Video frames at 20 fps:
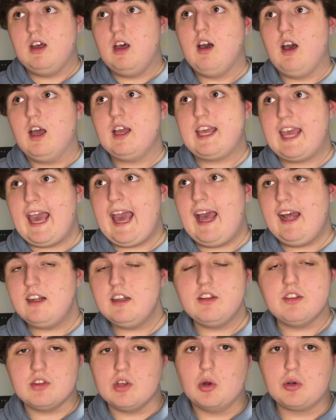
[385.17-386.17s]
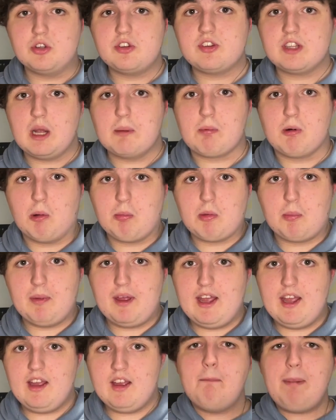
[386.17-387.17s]
Again, noticing a problem
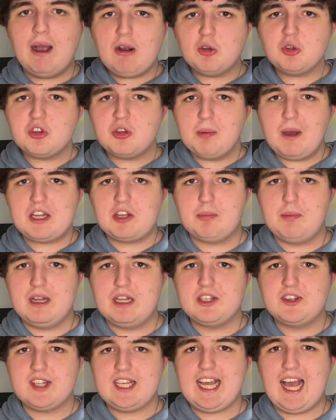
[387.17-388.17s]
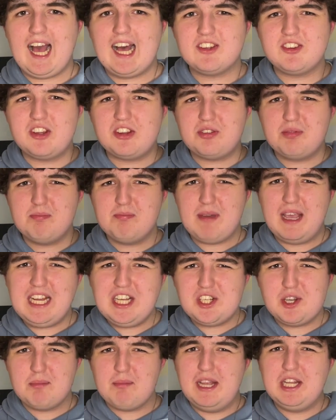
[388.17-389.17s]
here. Backwards compatibility has this
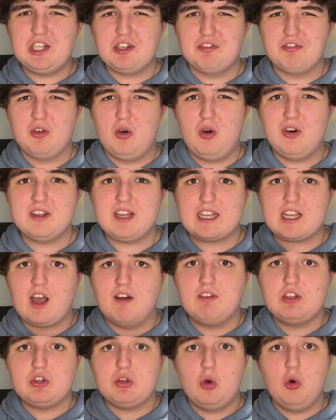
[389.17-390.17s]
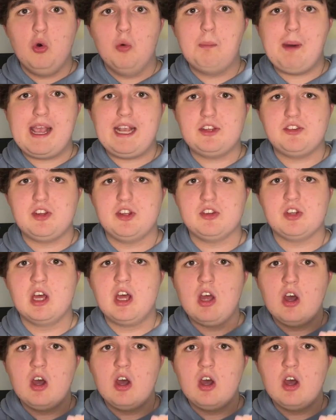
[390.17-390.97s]
major flaw that covers all bases.